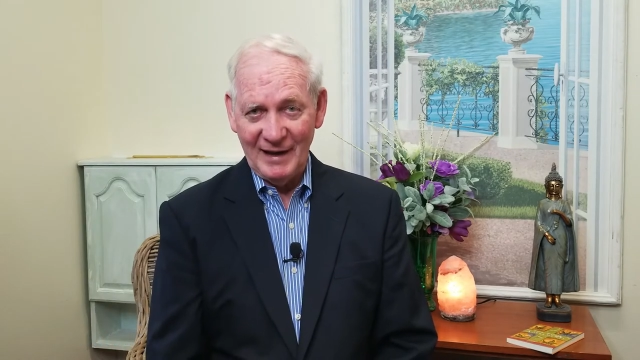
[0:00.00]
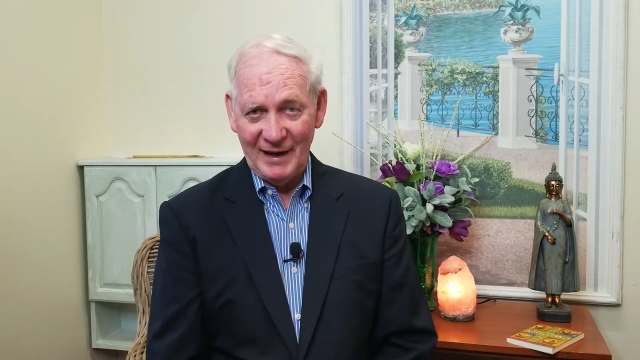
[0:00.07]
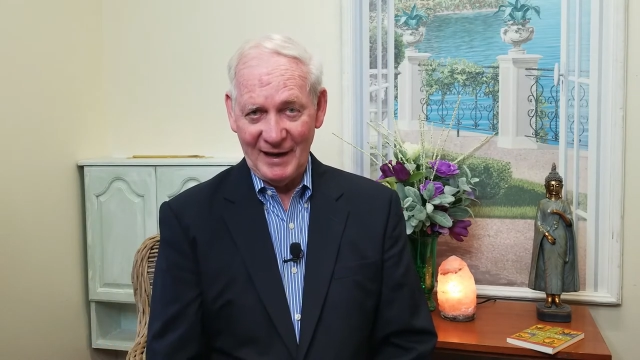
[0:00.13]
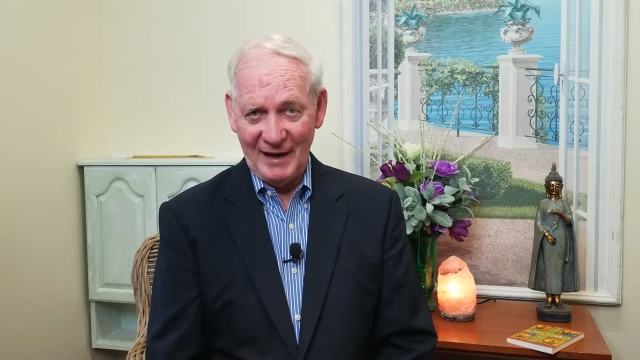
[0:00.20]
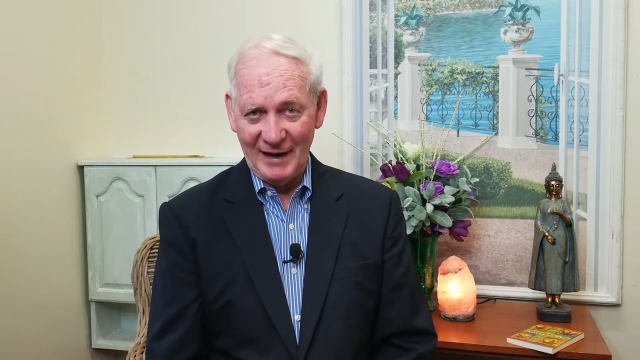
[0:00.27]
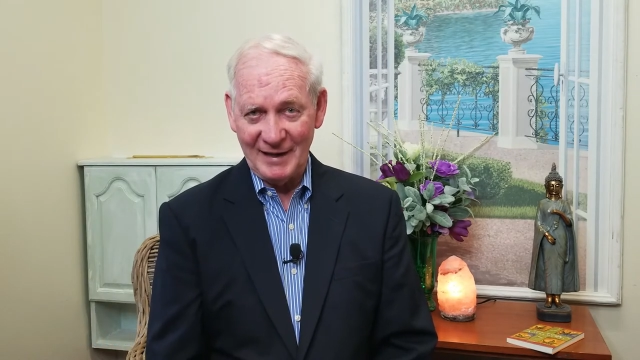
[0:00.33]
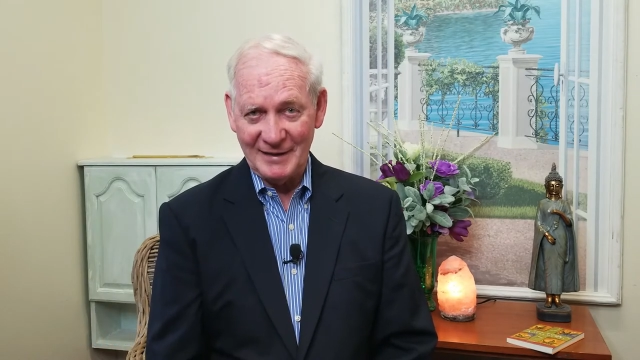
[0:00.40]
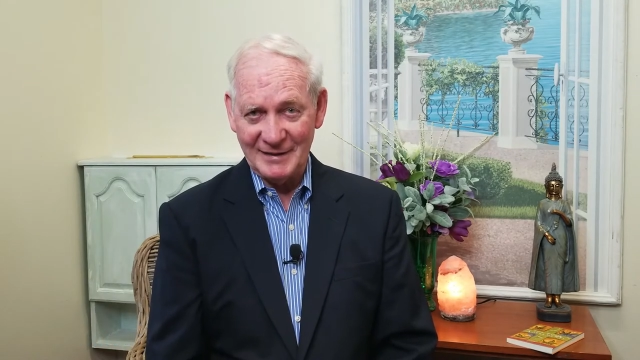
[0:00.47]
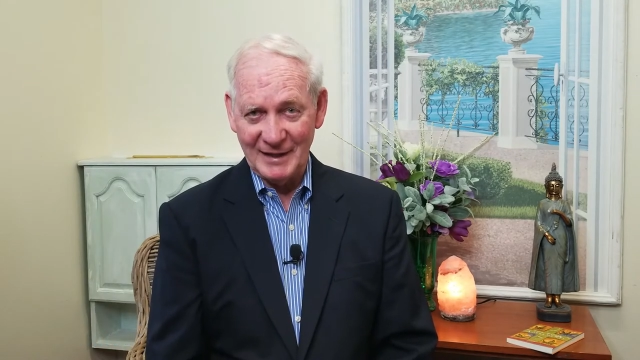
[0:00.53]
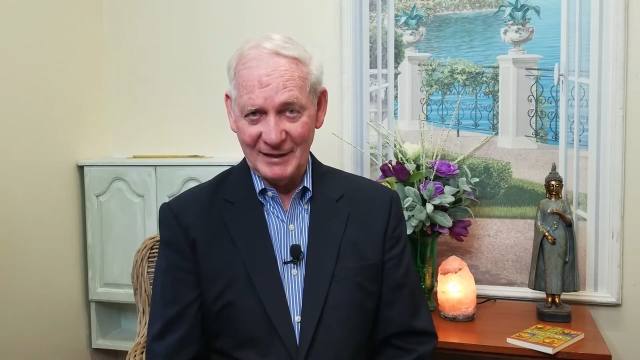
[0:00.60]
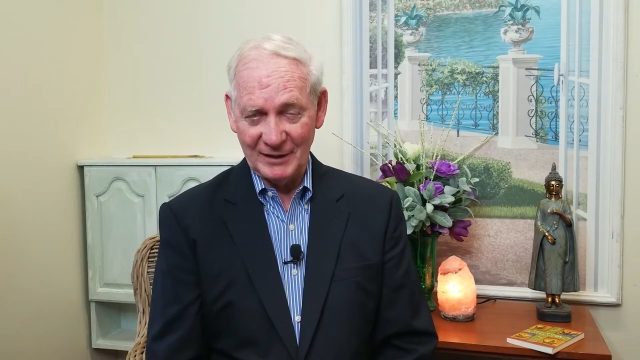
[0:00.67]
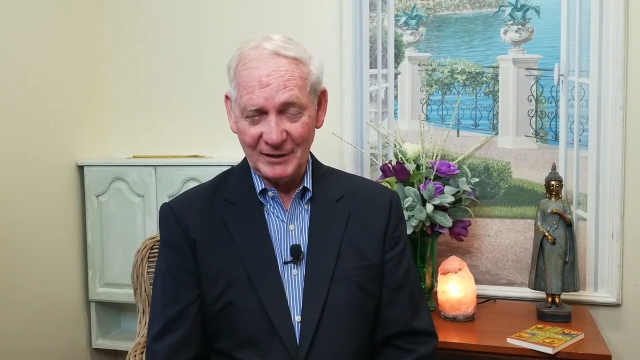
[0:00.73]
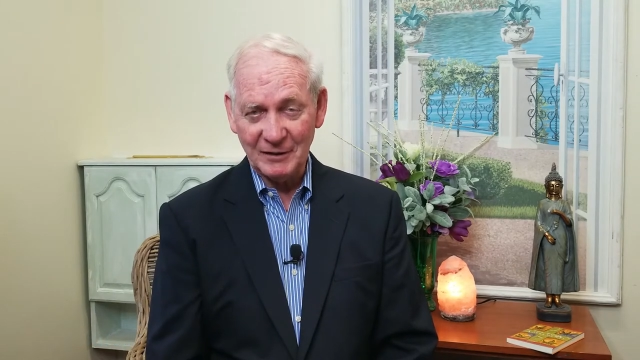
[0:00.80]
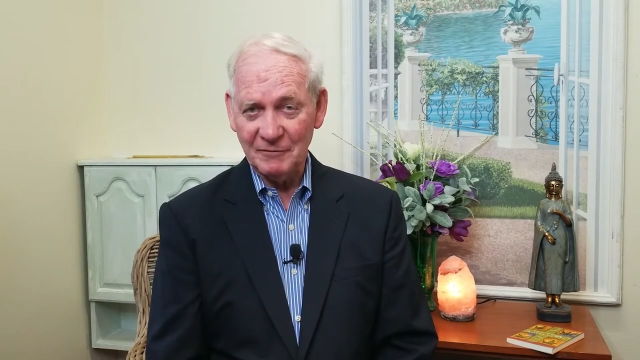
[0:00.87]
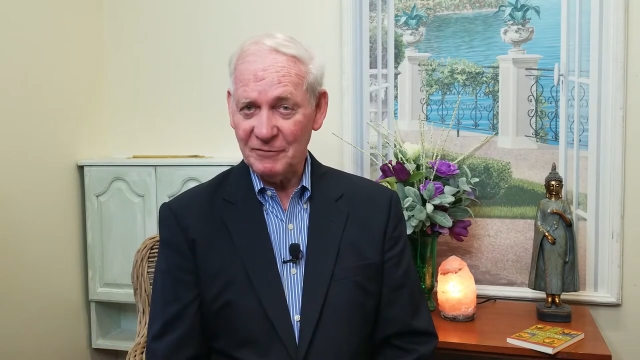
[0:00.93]
And uh,
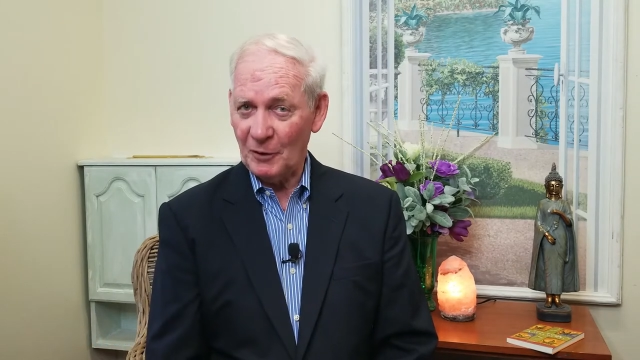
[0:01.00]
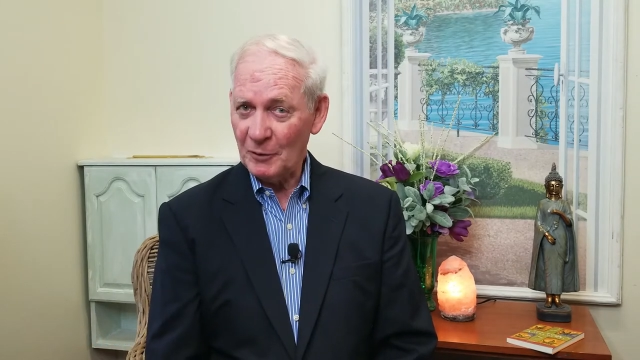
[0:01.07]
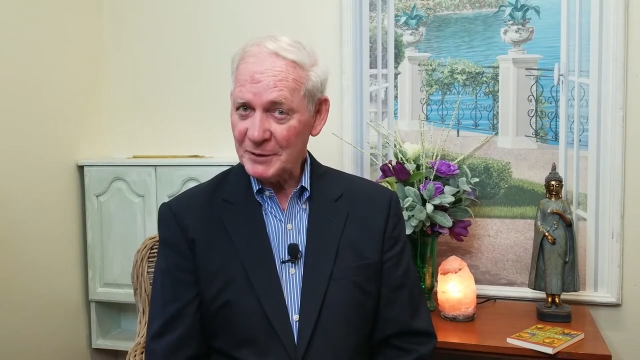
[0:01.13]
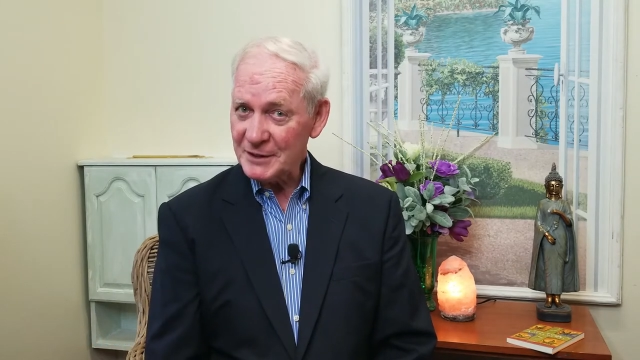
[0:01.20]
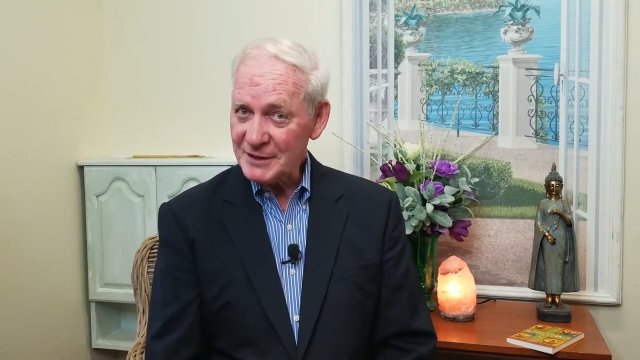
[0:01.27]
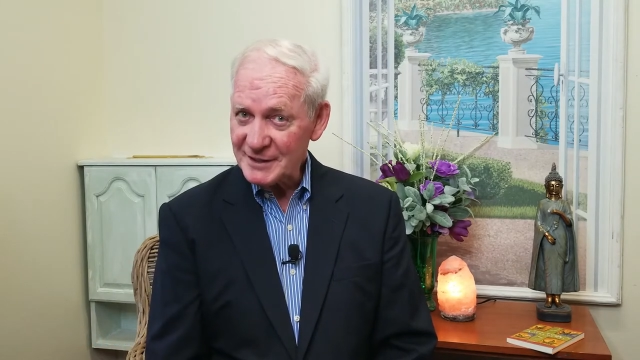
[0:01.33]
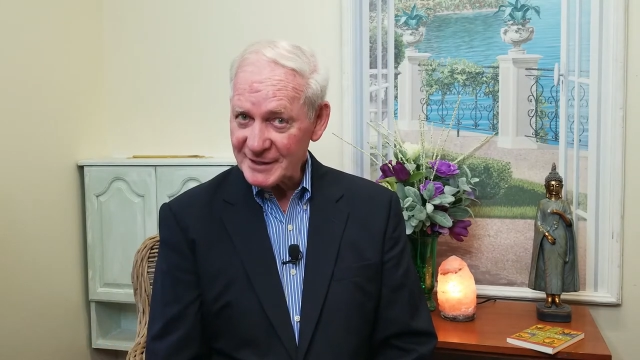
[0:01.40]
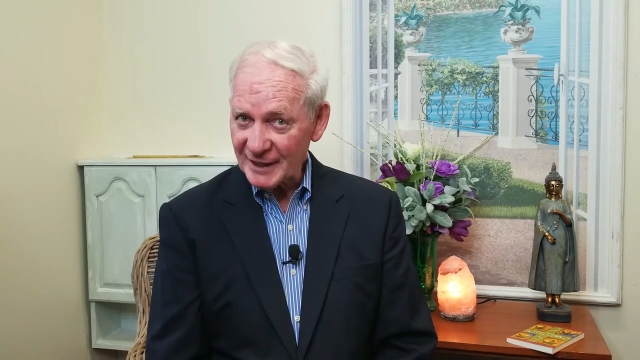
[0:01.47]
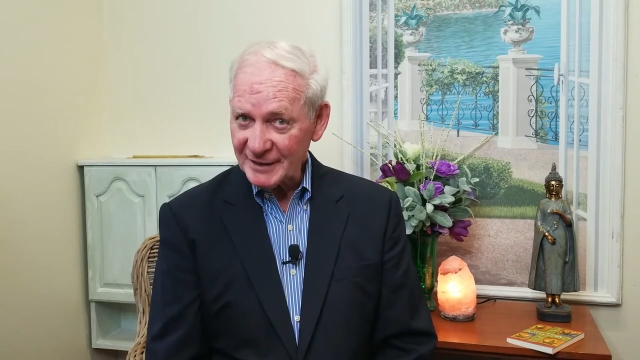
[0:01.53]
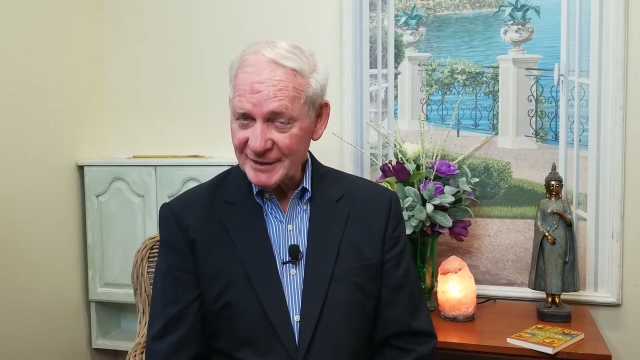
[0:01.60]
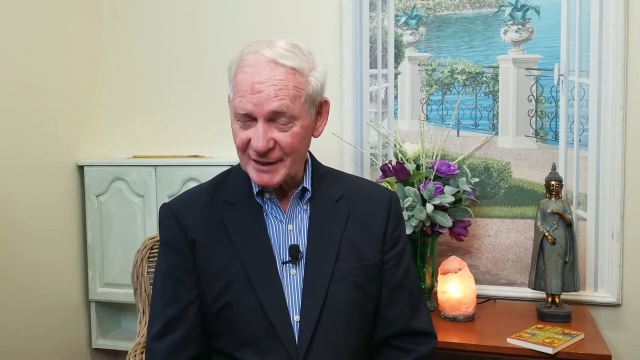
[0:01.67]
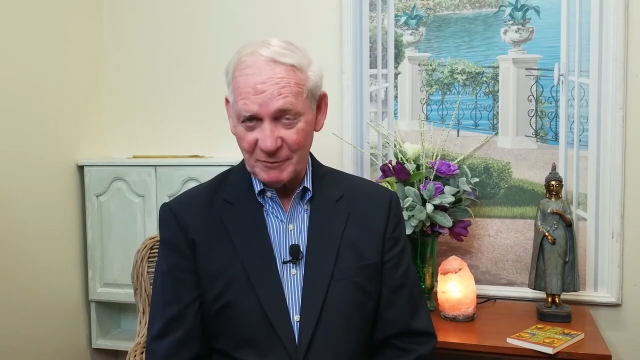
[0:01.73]
looking forward to Sunday,